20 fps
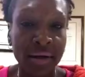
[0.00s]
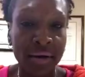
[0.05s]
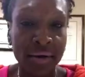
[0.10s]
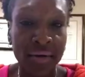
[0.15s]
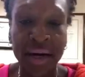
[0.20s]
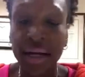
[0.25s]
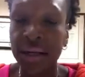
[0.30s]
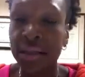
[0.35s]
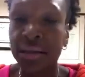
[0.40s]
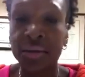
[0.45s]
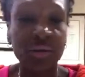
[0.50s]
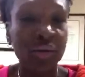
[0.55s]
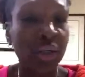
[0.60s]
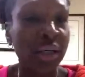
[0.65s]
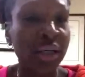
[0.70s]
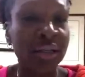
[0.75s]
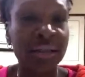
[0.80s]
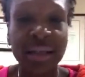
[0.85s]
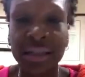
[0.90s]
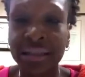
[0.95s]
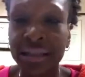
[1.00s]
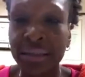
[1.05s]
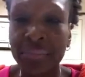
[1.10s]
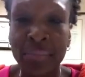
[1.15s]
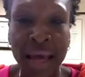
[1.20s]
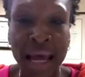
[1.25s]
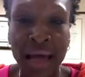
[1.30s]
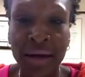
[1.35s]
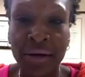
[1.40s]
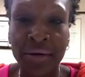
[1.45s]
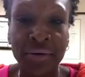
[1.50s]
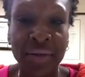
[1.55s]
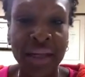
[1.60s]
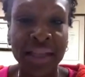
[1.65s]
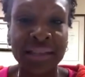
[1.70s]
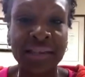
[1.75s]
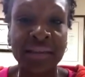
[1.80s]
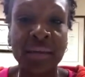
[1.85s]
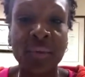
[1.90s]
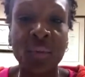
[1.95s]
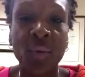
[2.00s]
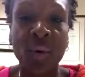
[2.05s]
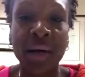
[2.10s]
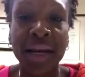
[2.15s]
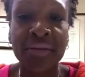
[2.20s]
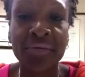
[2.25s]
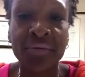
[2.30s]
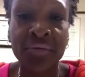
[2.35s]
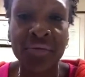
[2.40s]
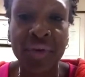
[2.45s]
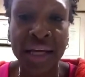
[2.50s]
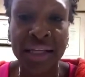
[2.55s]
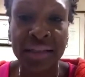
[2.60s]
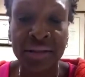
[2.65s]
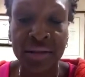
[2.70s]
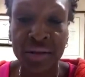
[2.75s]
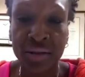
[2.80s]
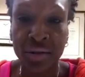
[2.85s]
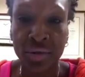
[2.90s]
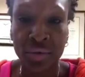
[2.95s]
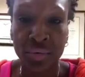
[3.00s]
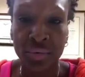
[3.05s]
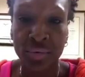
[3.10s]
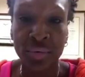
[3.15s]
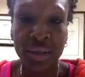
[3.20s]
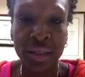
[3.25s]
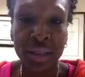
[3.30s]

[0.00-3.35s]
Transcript: All right? It doesn't matter that someone invites you.